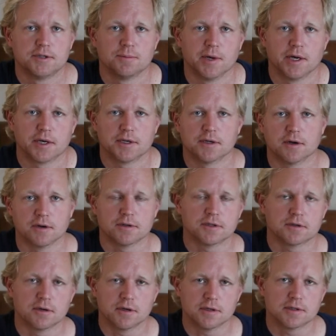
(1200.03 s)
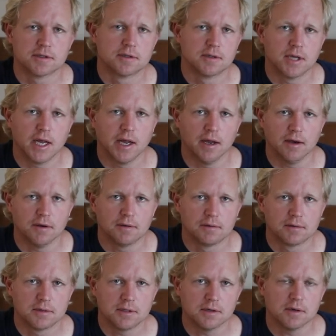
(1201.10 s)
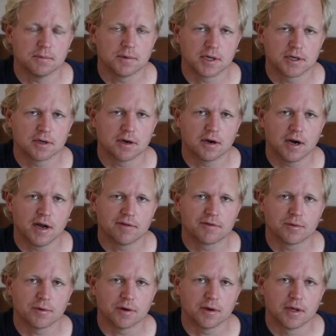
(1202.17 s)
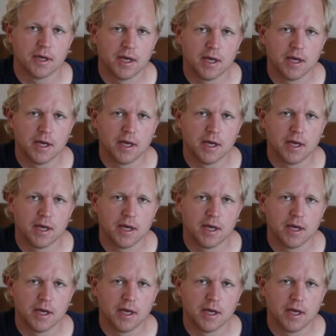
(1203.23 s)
my guitar strings and tune up the guitar afterward.